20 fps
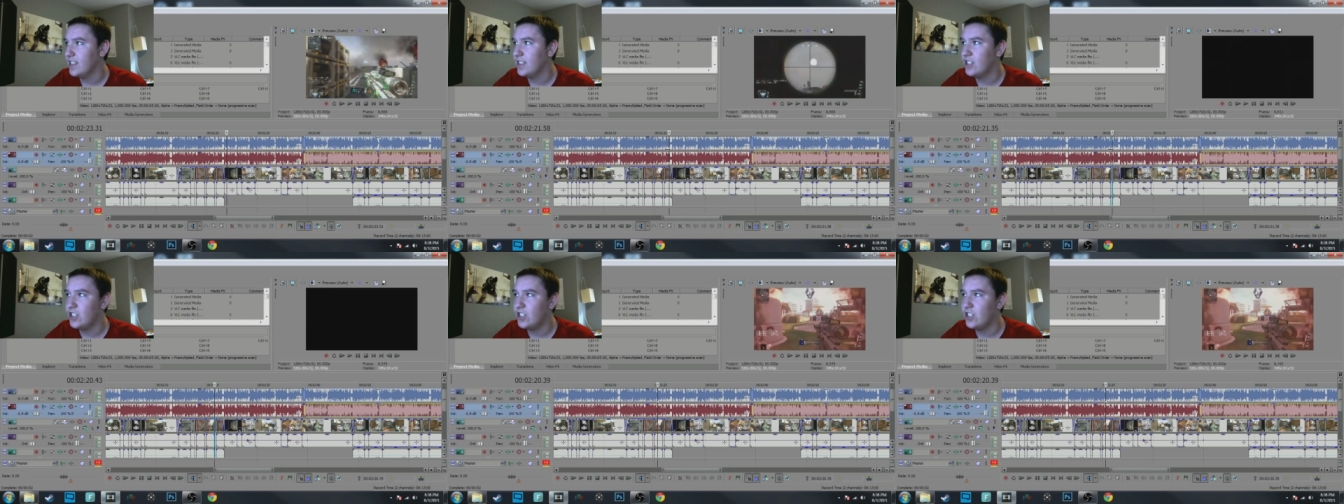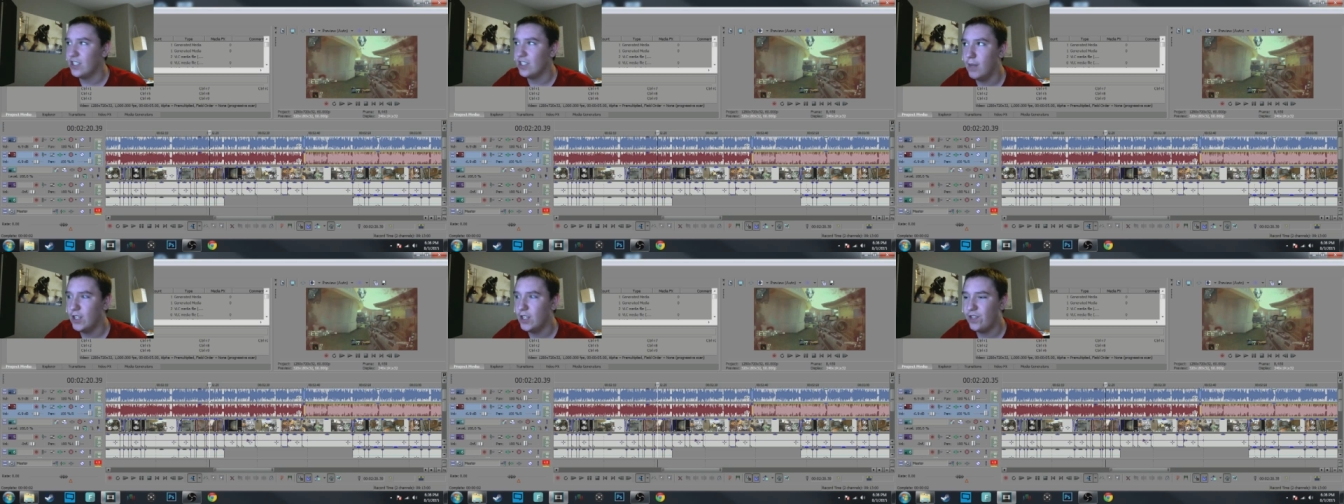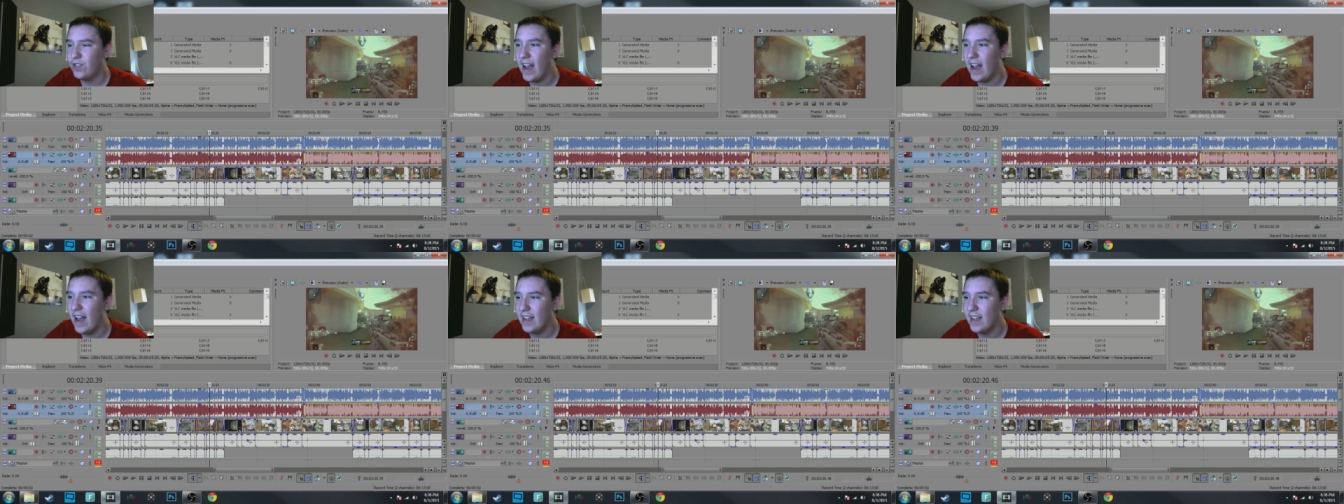It's just much
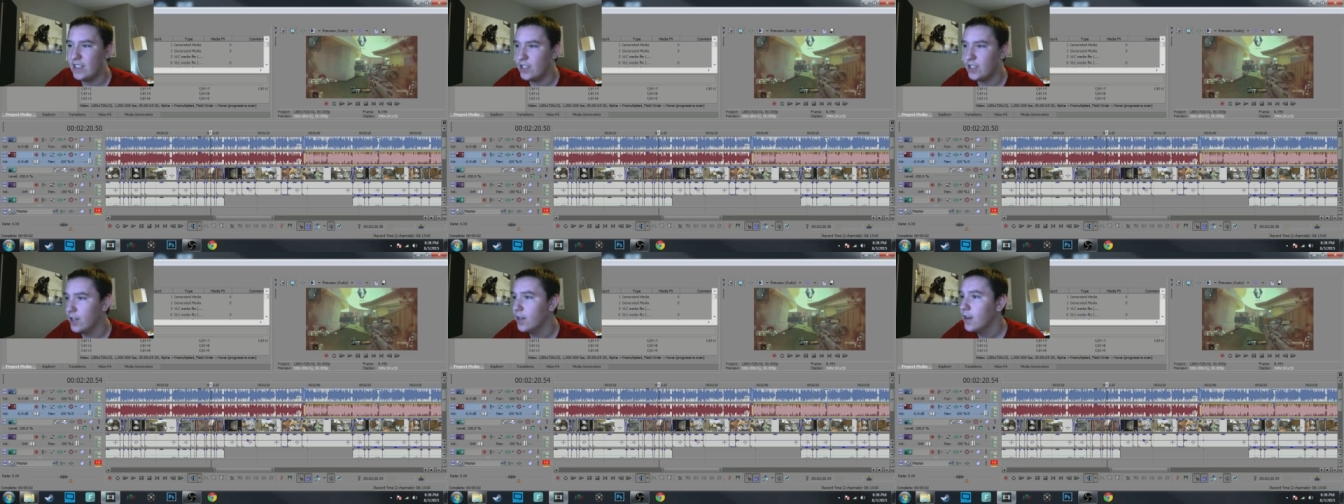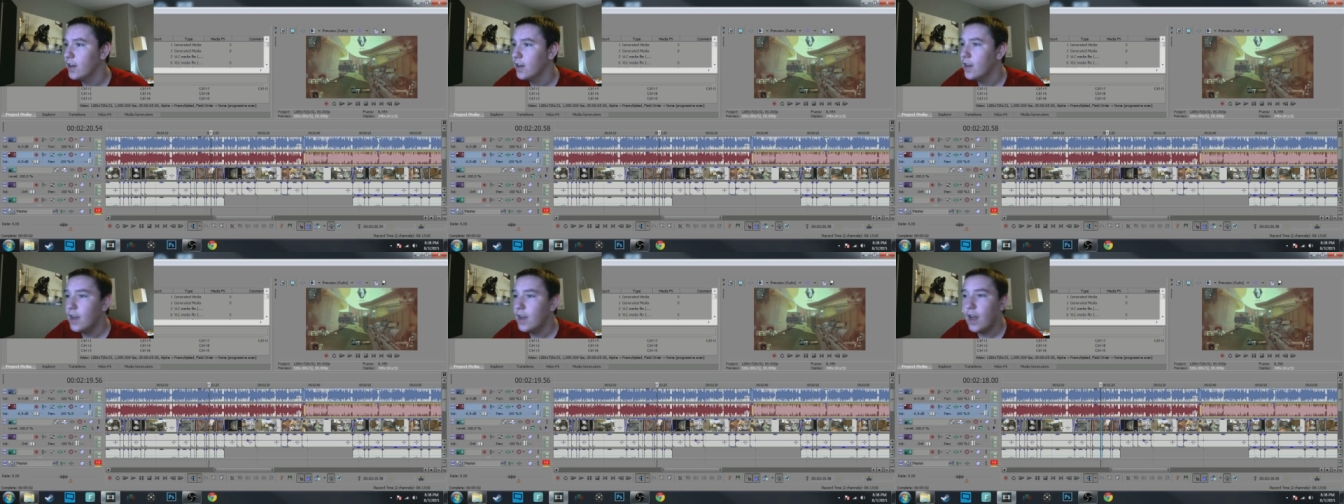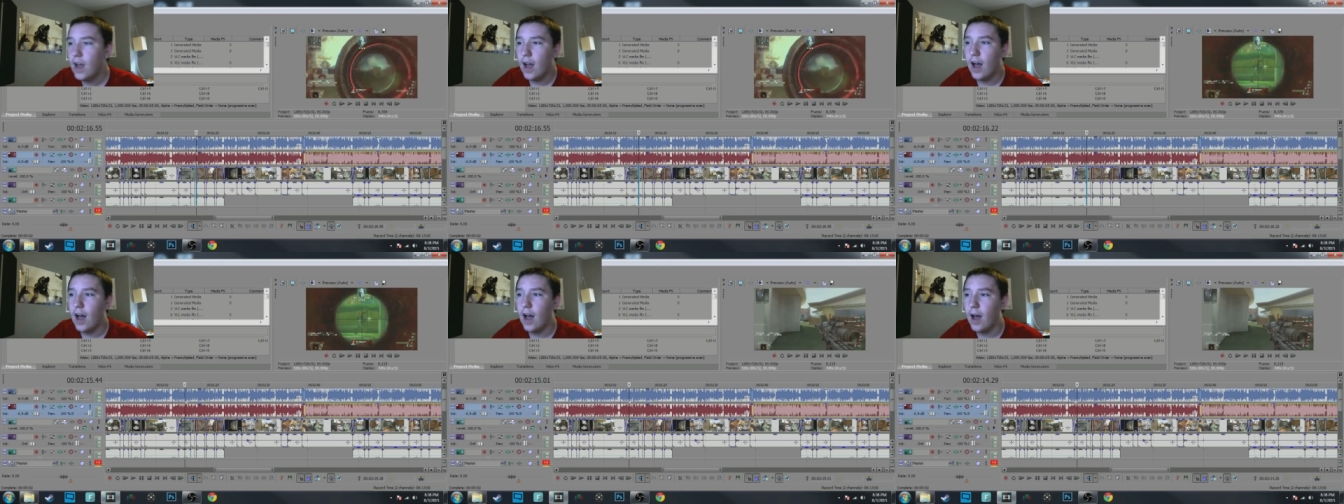faster.
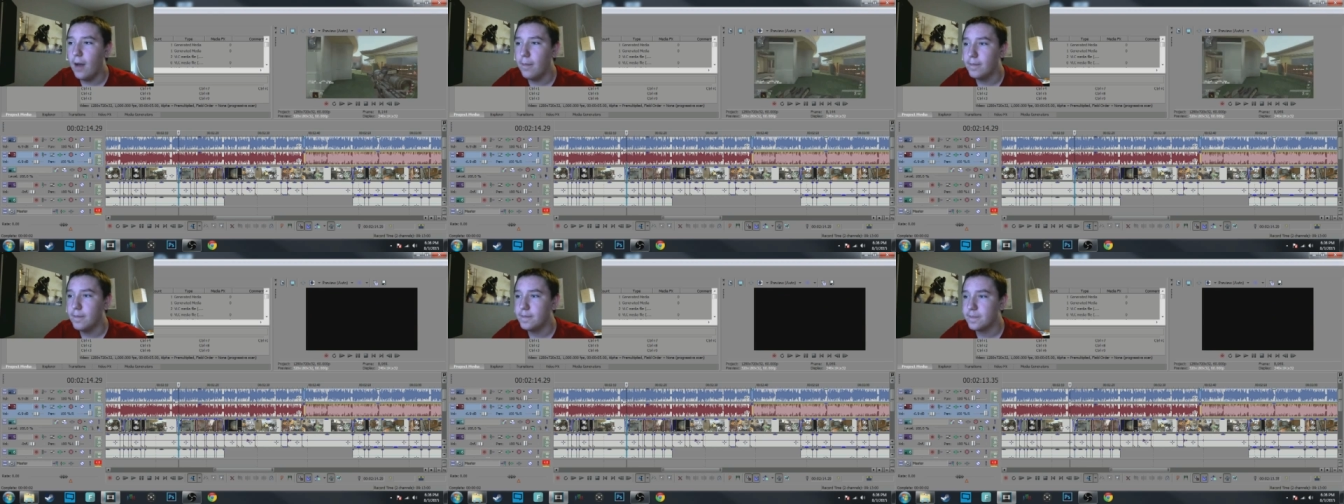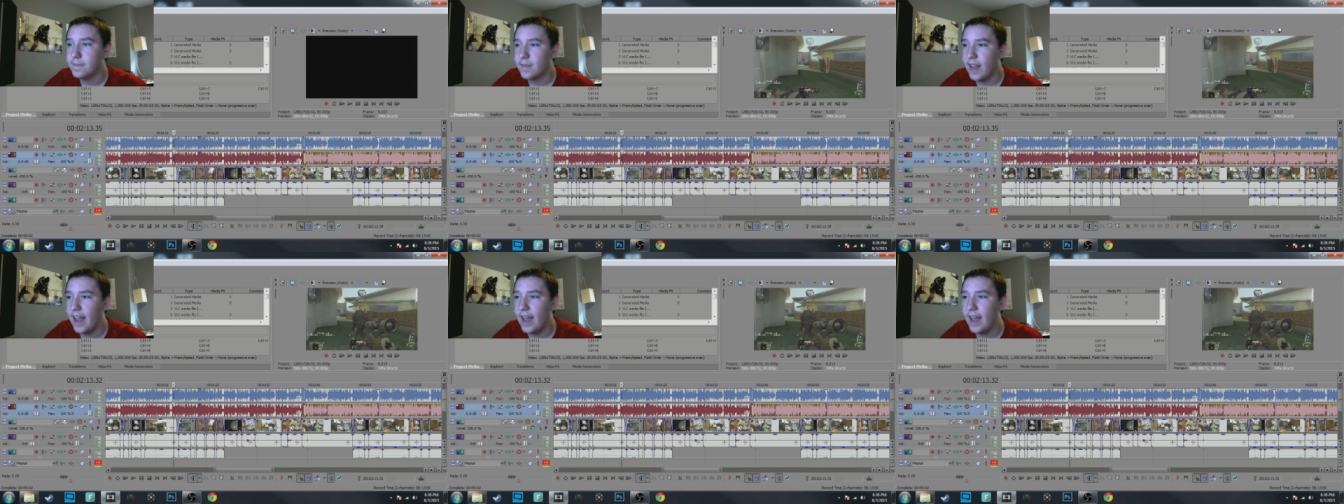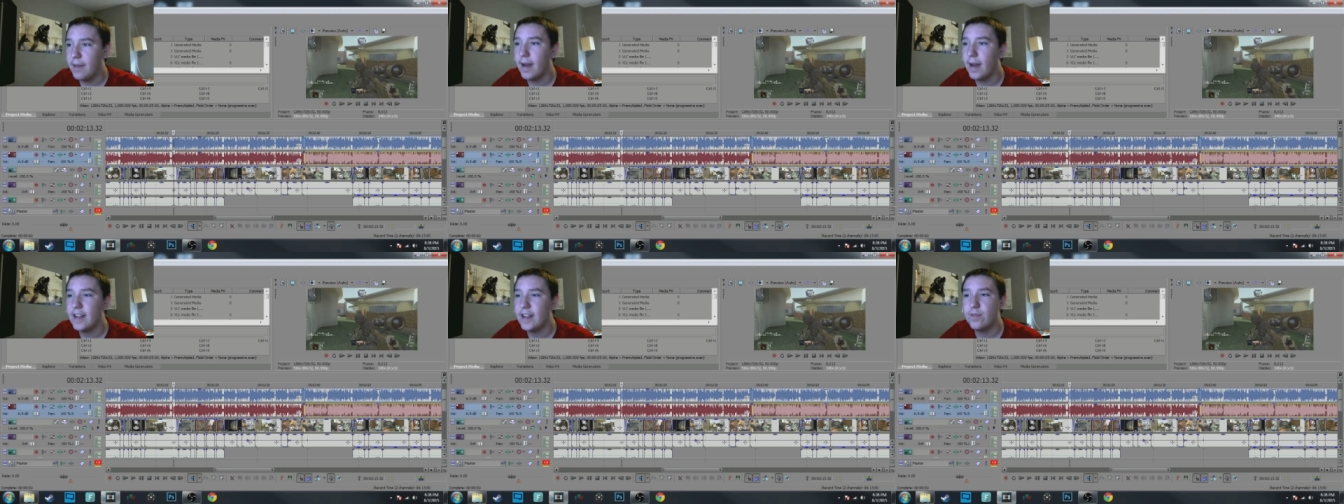
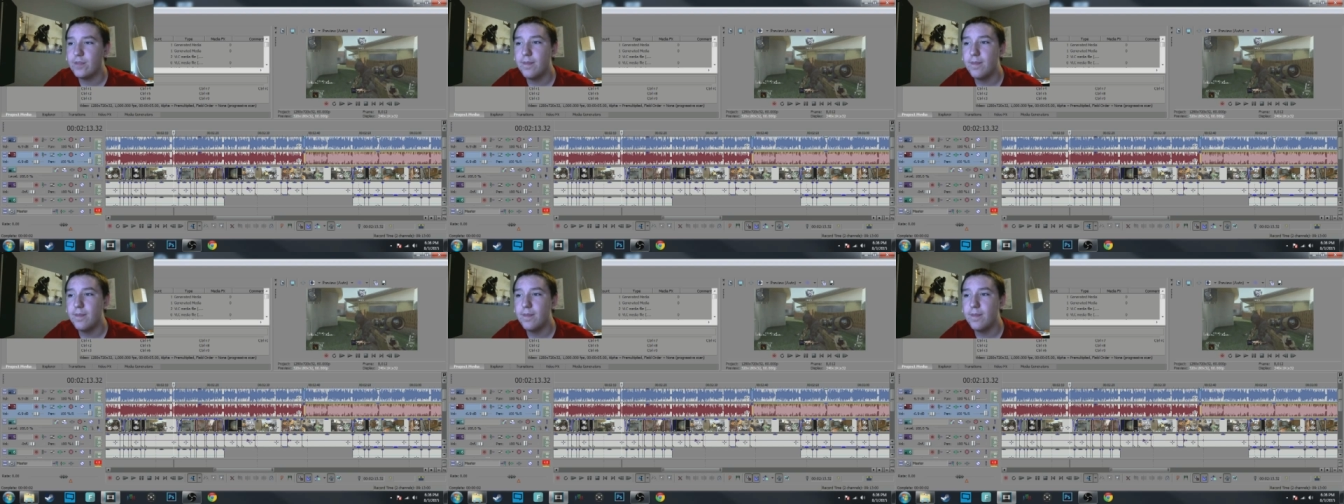And my